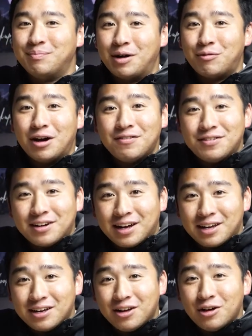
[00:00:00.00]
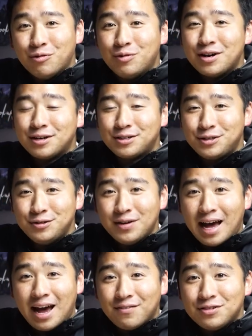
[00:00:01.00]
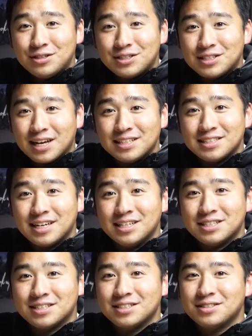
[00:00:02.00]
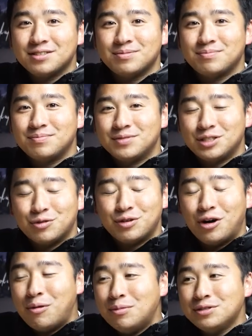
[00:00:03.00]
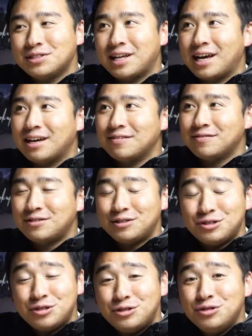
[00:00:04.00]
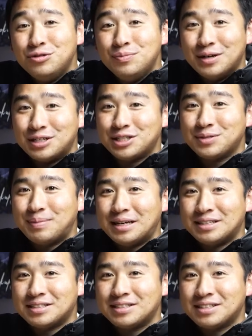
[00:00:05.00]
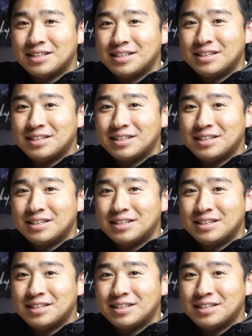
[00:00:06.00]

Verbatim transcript: My wife and I, we are two average sized Asians, so we almost have too much space,